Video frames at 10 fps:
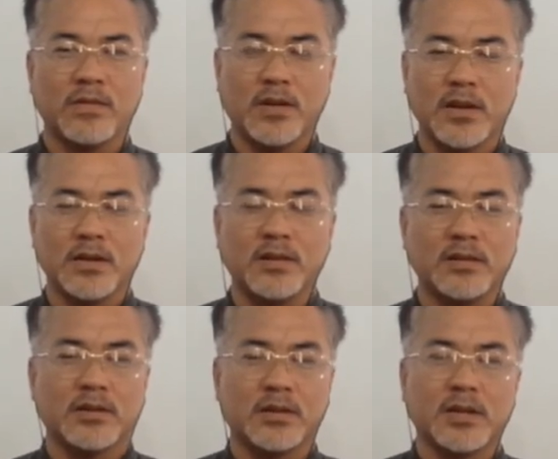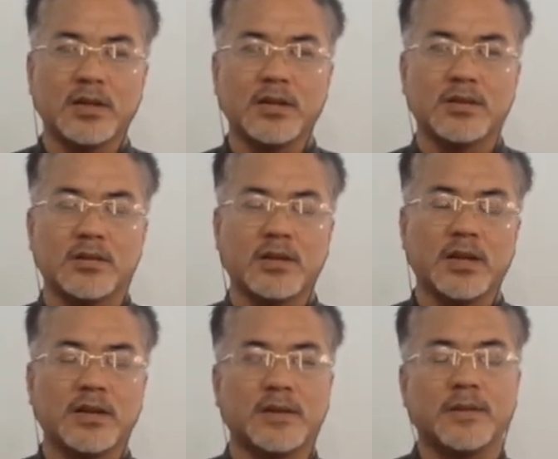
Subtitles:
Fine. Okay, it's all right.